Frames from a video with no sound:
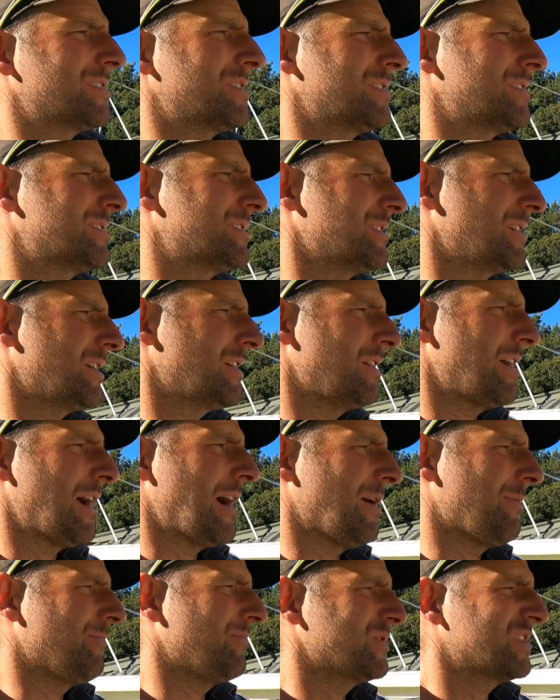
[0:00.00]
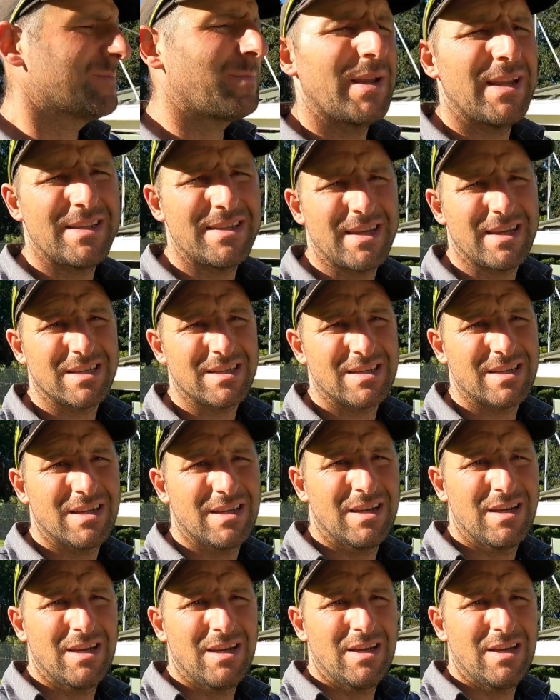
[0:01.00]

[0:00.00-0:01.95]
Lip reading: did a speed test